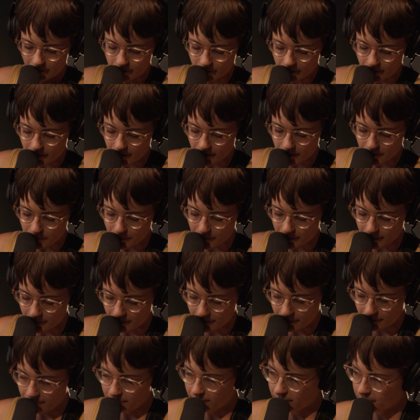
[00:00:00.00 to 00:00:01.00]
This one,
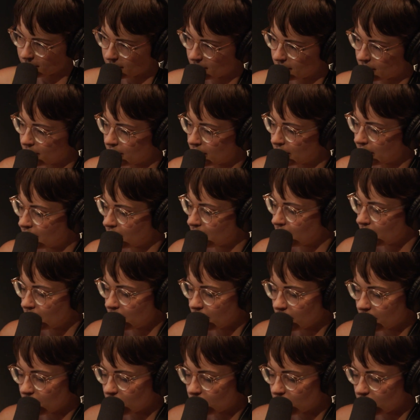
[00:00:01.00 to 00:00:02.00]

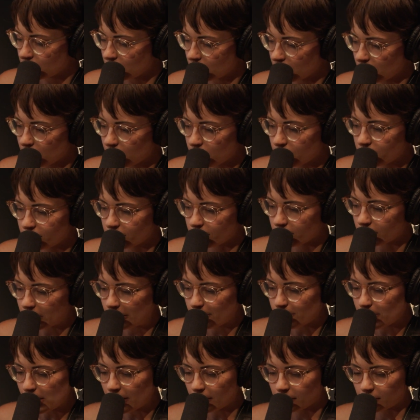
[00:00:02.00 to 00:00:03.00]
I used to live
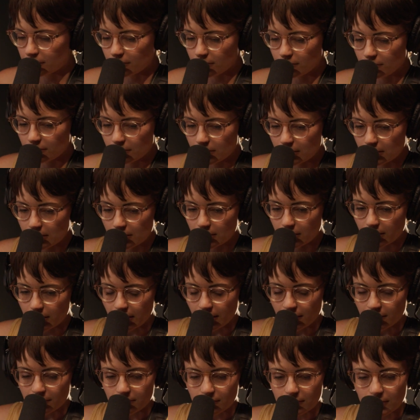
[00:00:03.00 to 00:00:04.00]
about
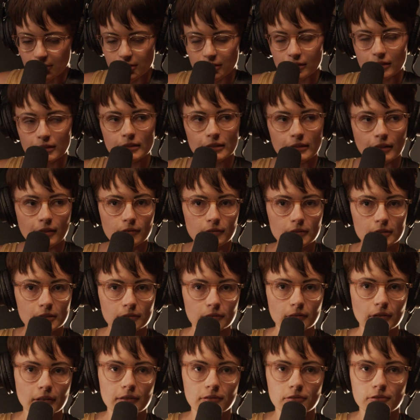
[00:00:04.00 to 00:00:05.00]
6 hours
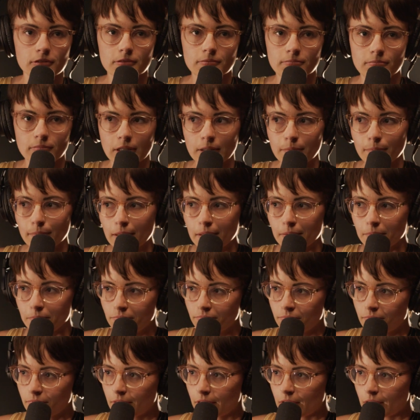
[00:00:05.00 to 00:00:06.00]
away from my mum.
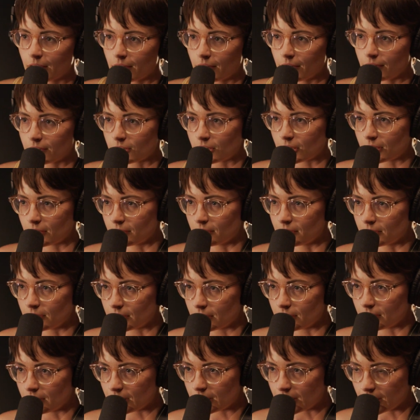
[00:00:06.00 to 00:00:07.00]
She was
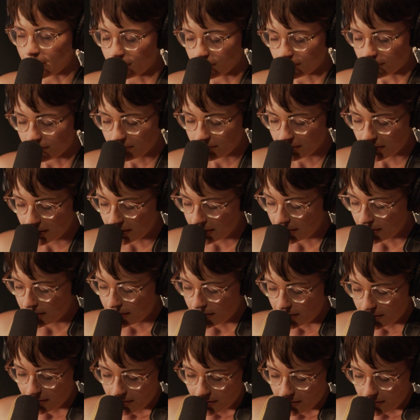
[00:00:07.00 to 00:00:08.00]
in a town
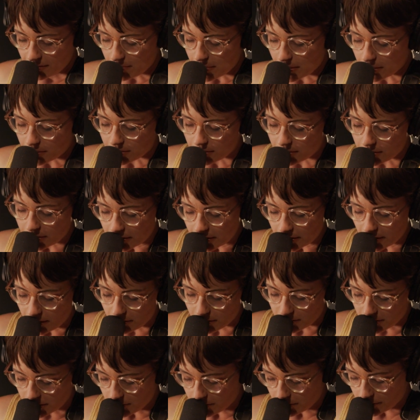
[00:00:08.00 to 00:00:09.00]
about 6
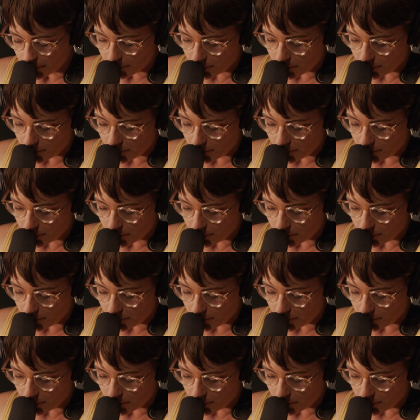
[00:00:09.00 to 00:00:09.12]
hours from